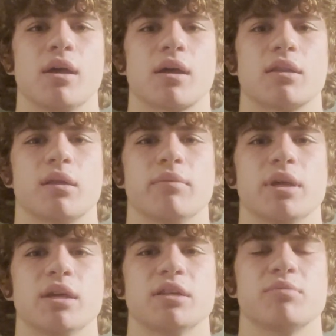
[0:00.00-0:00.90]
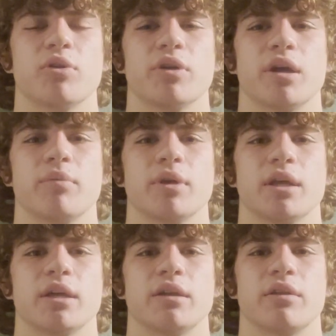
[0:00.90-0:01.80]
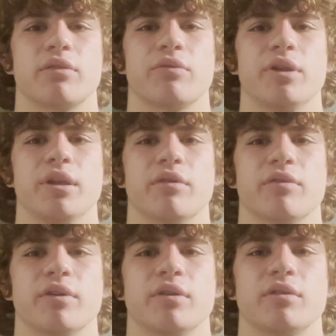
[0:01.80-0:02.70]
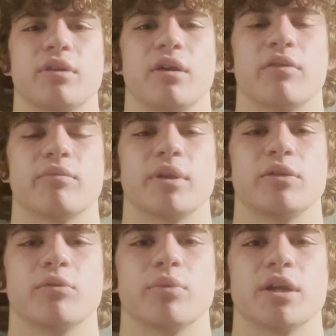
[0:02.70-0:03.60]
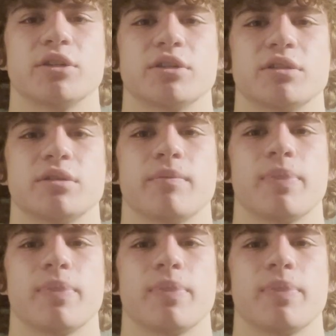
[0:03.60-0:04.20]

Colombia is broken up into three different governmental branches,